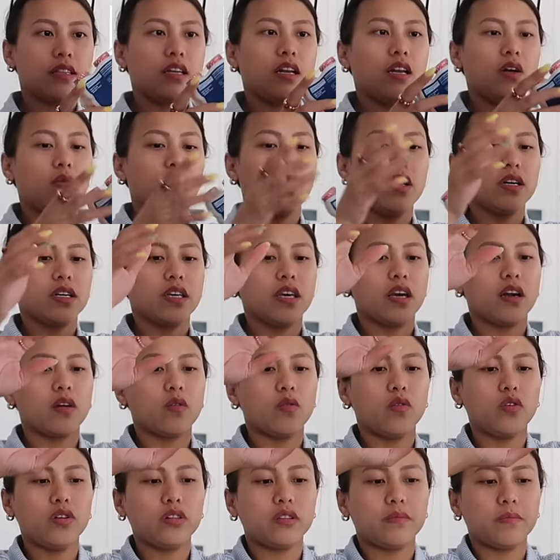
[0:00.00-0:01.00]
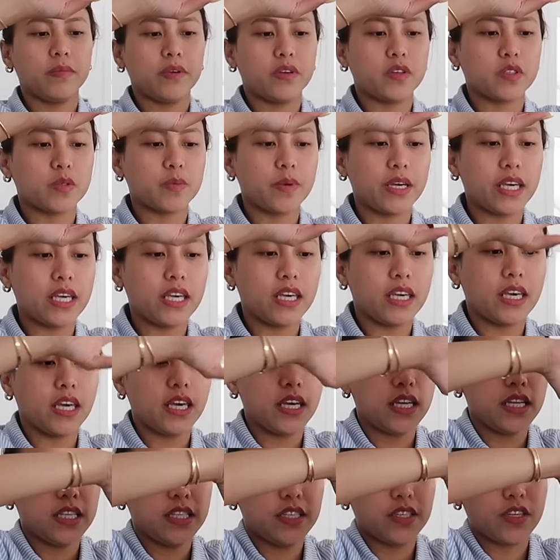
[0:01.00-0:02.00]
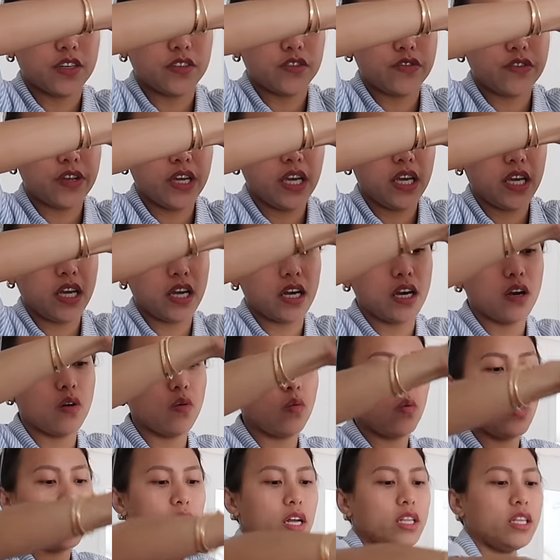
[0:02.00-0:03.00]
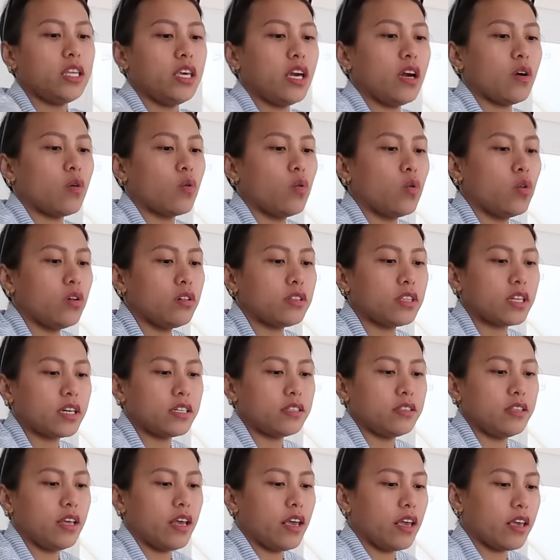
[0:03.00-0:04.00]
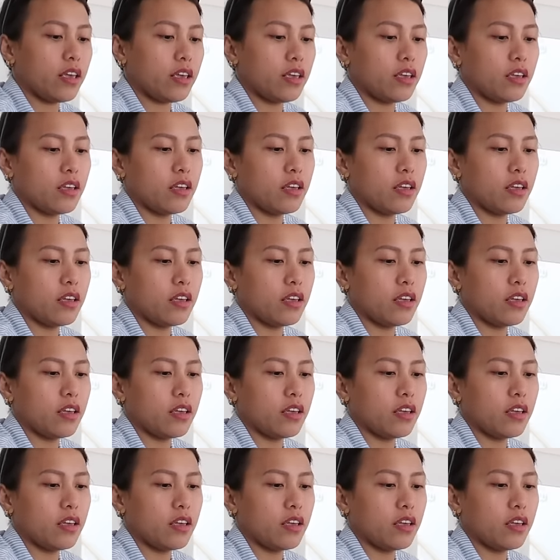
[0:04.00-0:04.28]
Dalawang Yakult because my kids drink 1 Yakult a day.